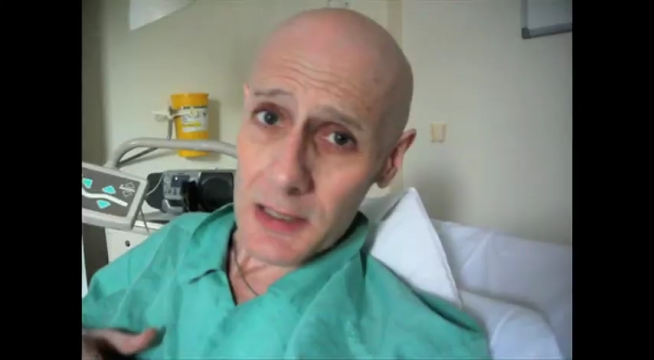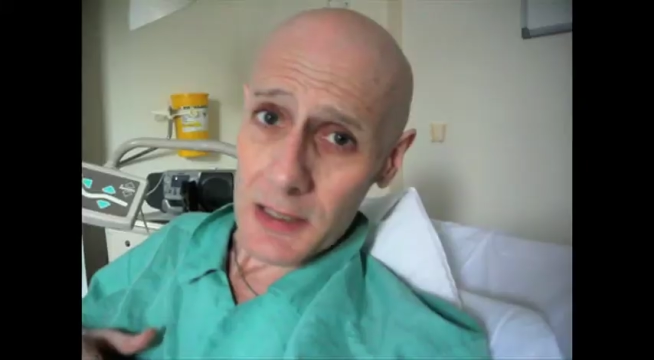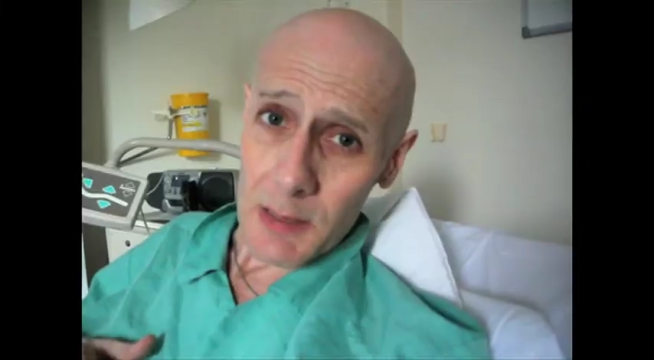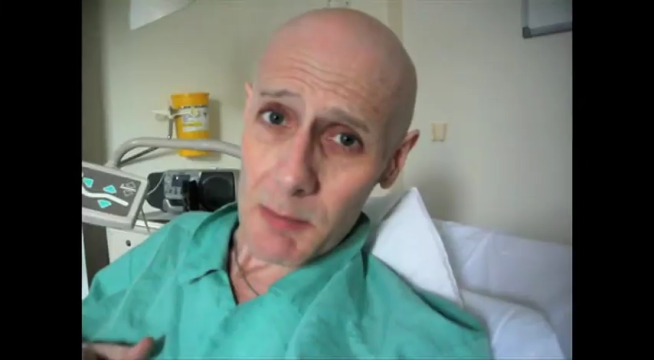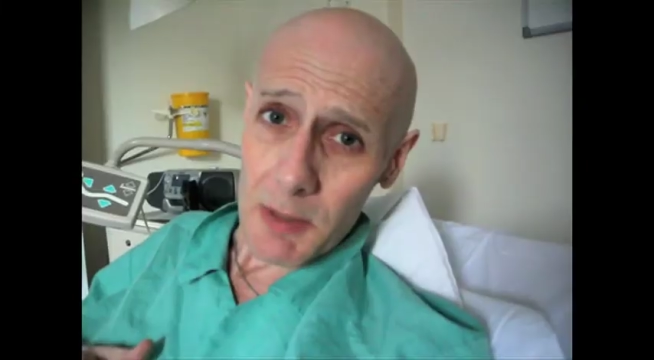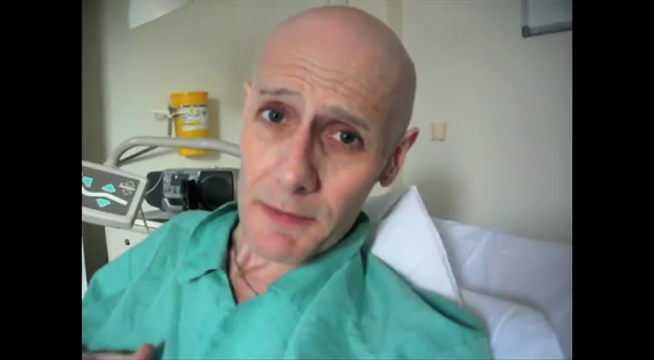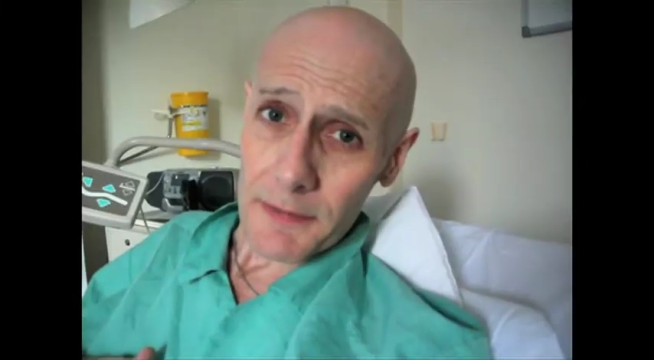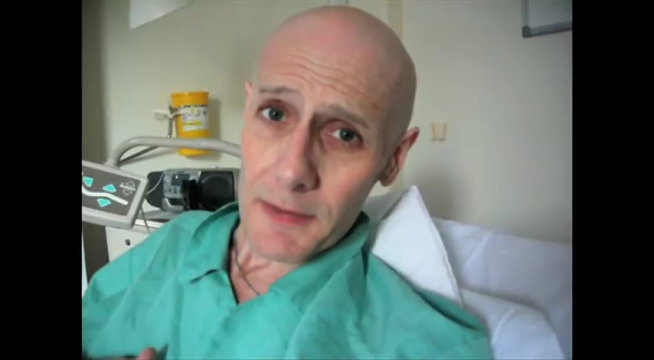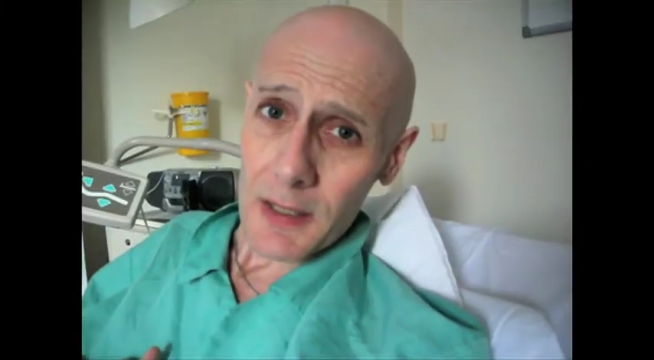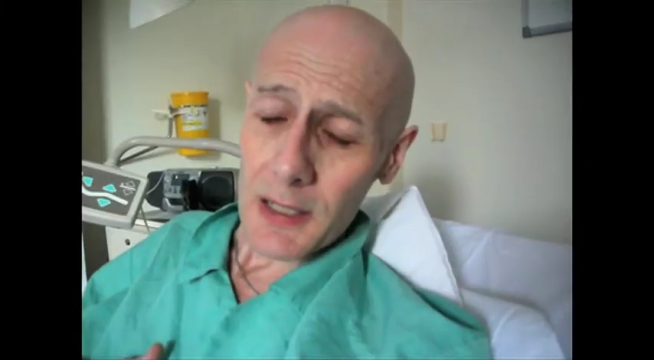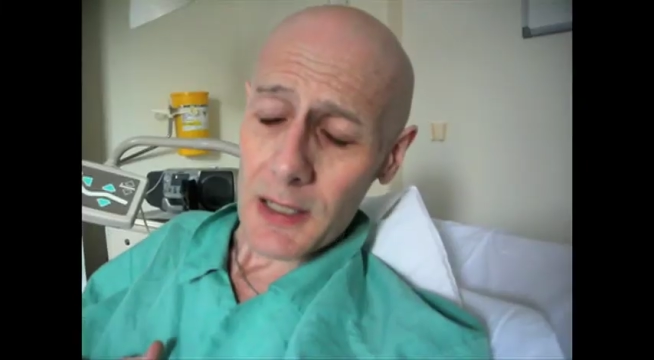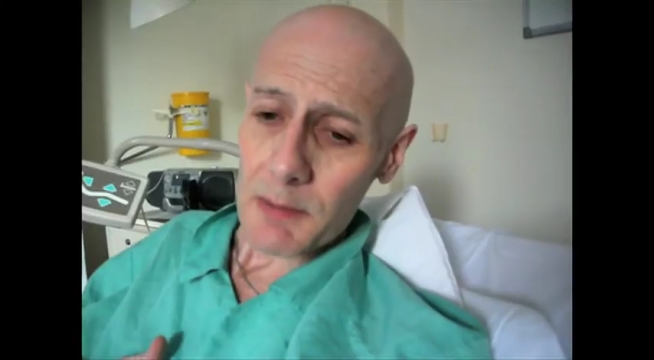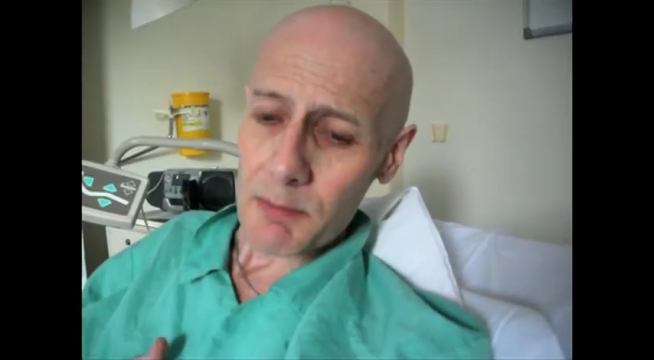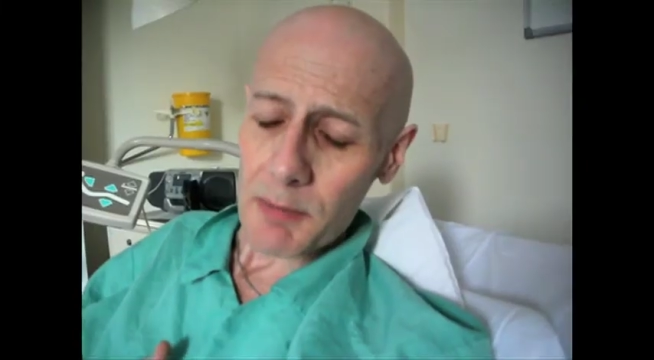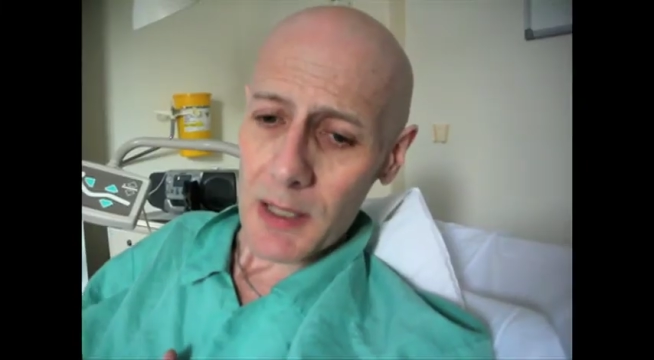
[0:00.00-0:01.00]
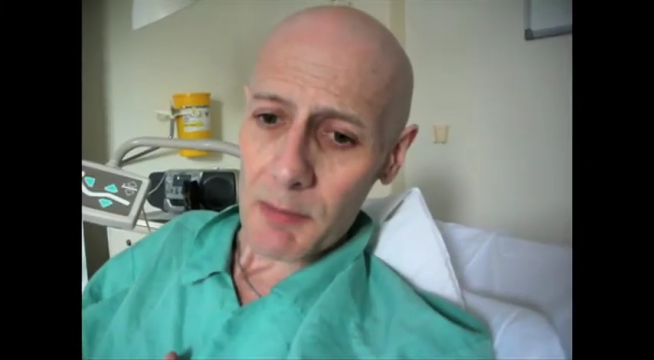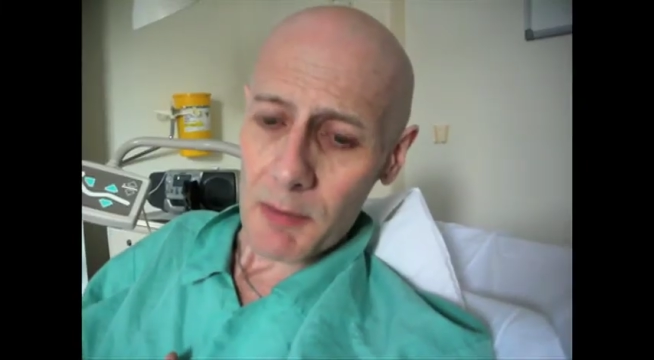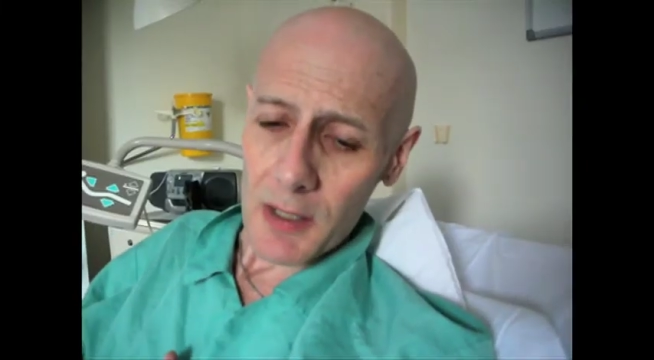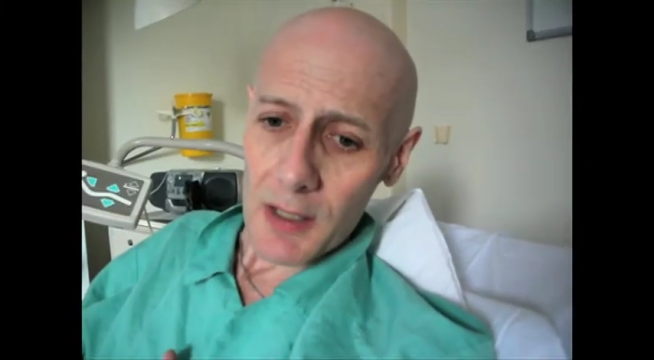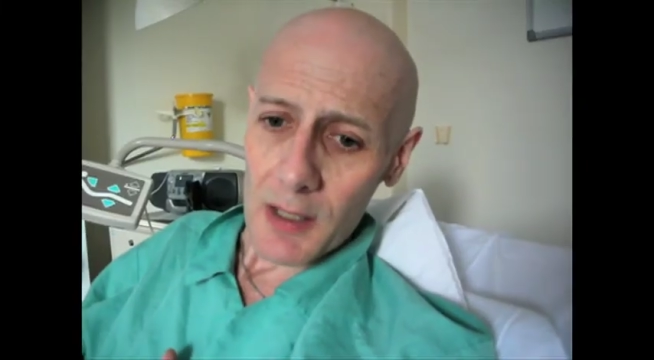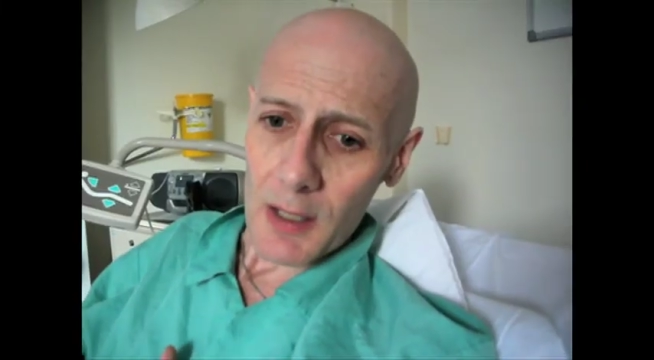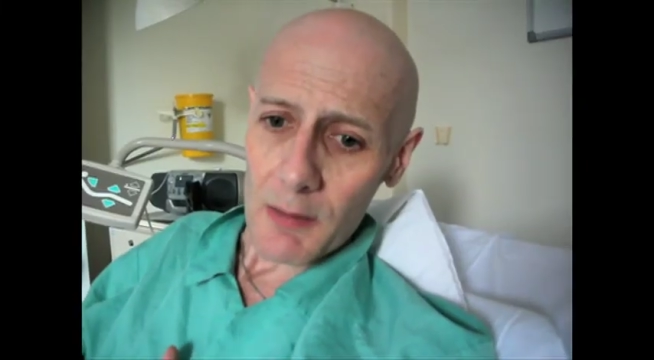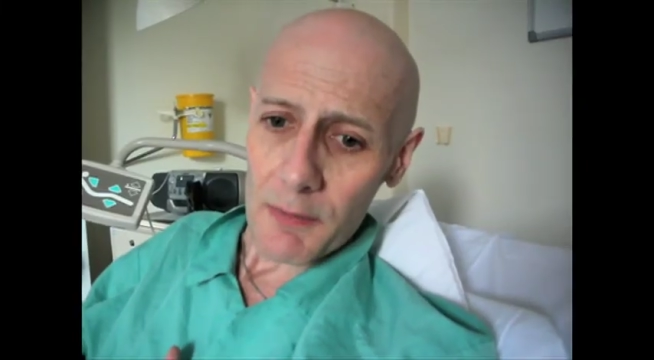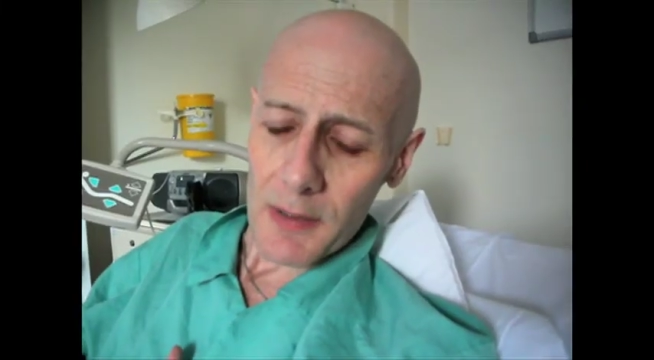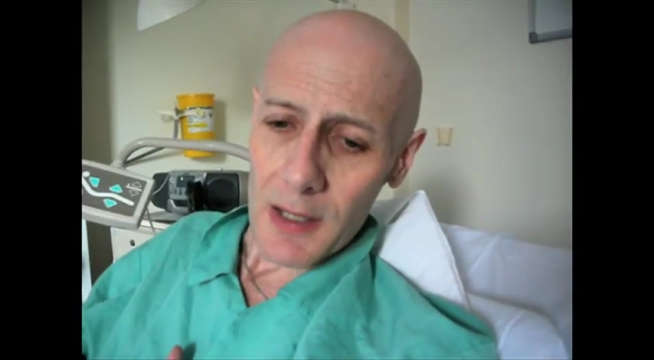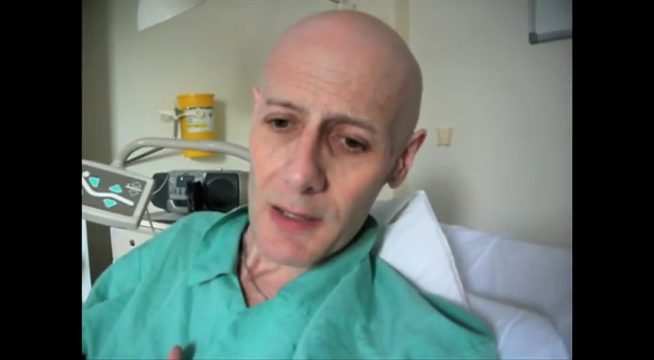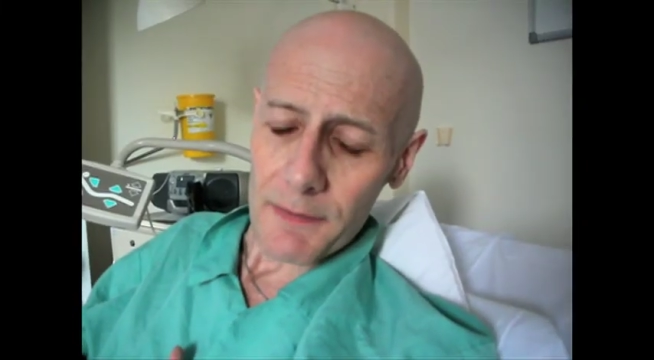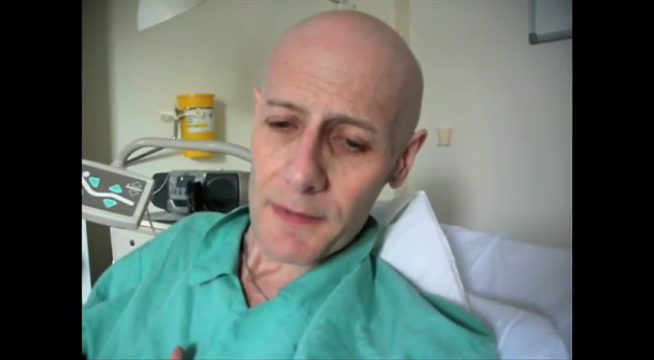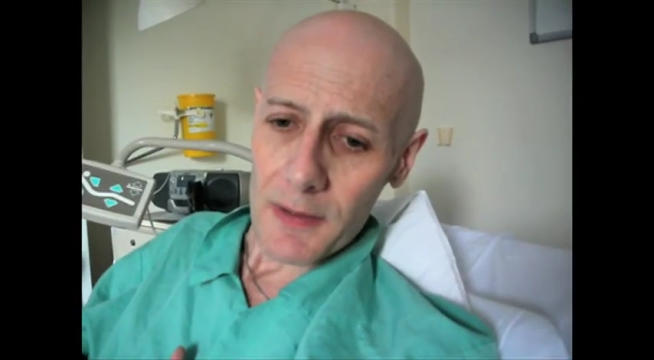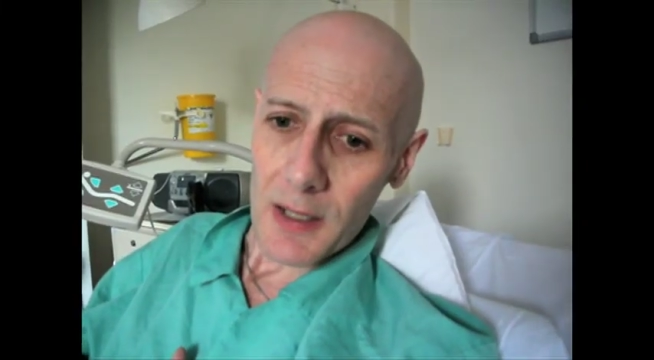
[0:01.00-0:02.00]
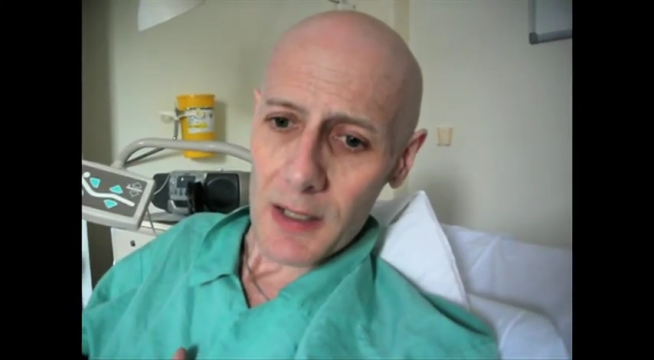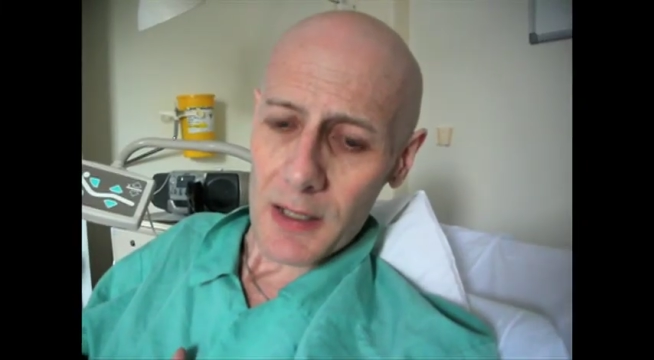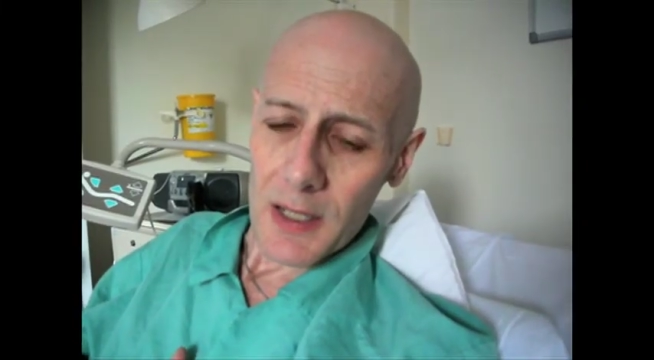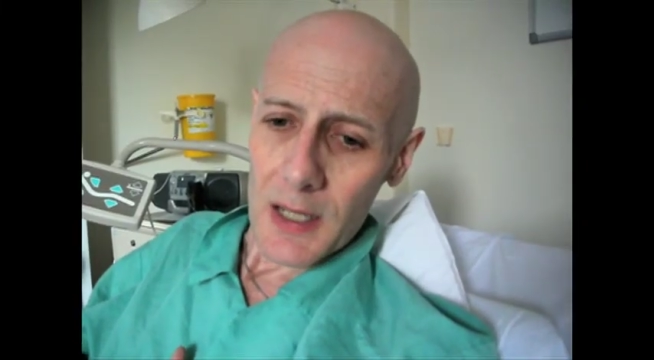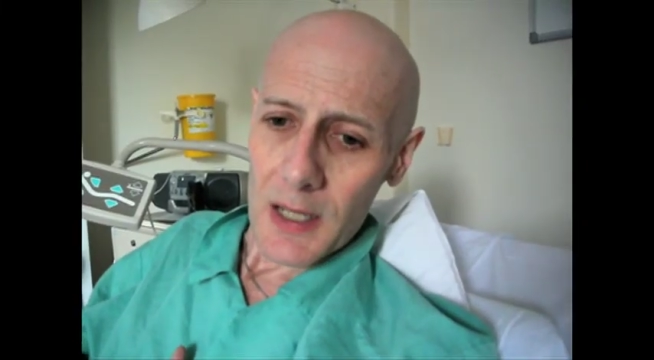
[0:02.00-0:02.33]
going to be a fight, but I'm going to go for that fight.